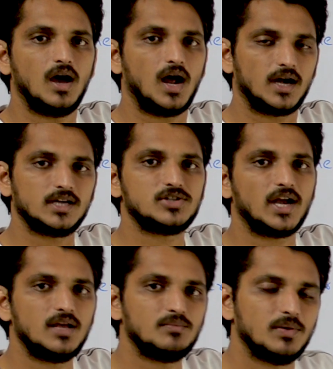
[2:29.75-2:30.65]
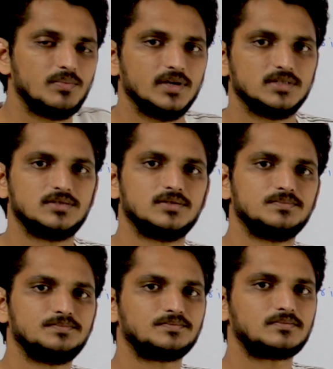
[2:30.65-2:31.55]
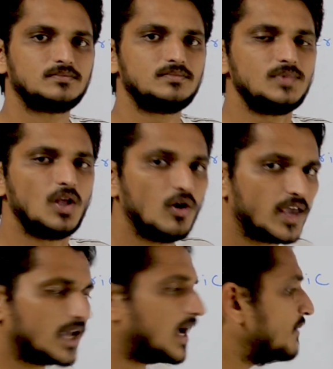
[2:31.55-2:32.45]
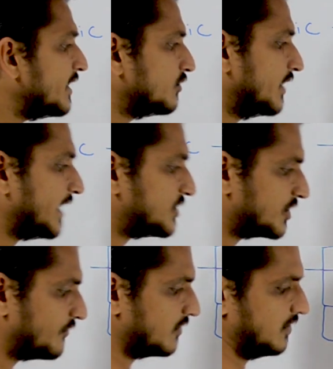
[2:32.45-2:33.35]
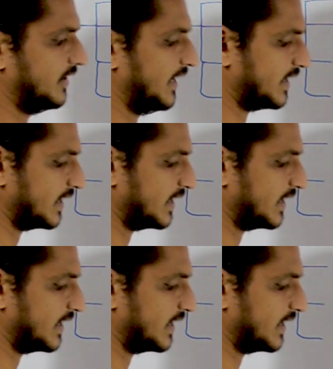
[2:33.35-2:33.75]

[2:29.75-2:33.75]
understanding purpose. Okay, coming to next data